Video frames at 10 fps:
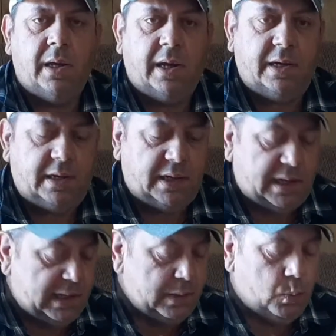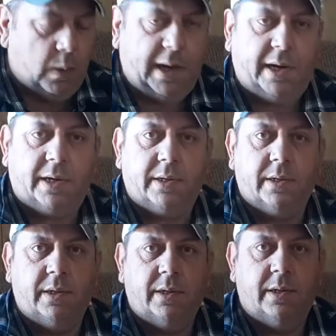and then
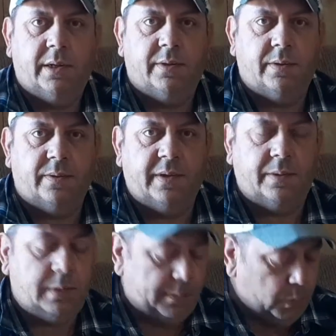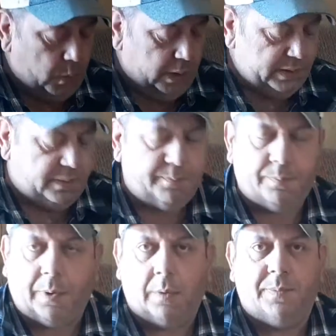anywhere, the number one
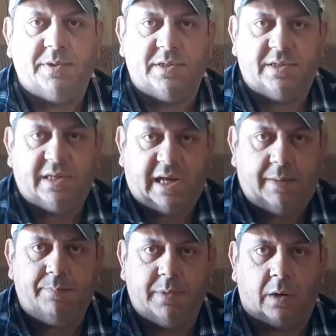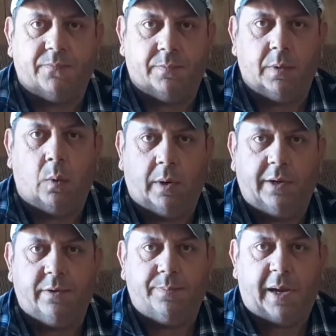purpose is to keep dirt from going
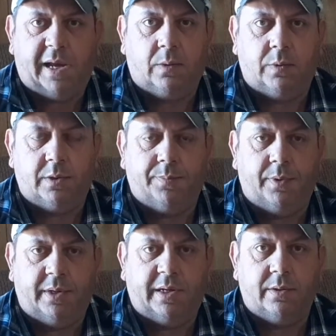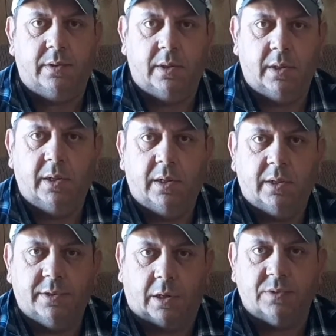under the pan when you're putting in
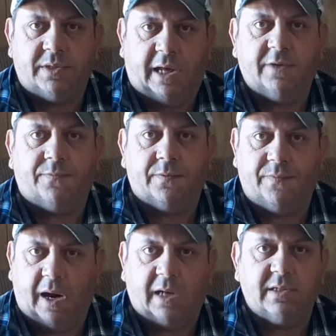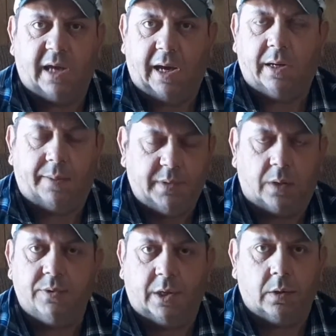dirt sets for fox kite, and I'm
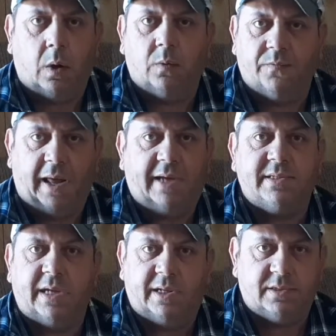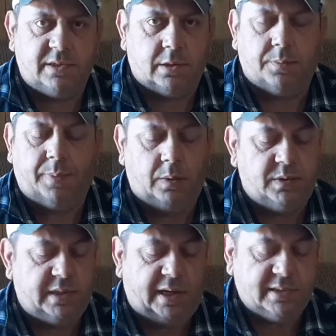talking dirt hole flat sets, urine
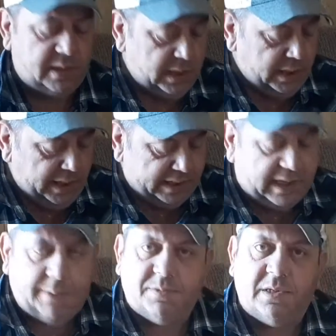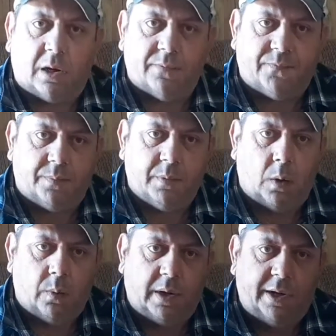post sets. It keeps dirt from
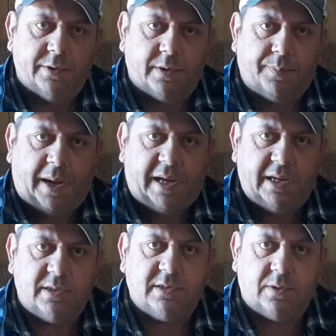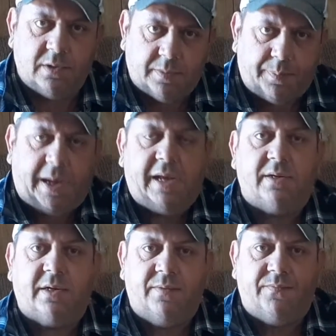going under the pan so that the
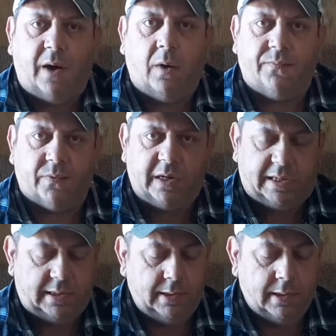pan can fall free.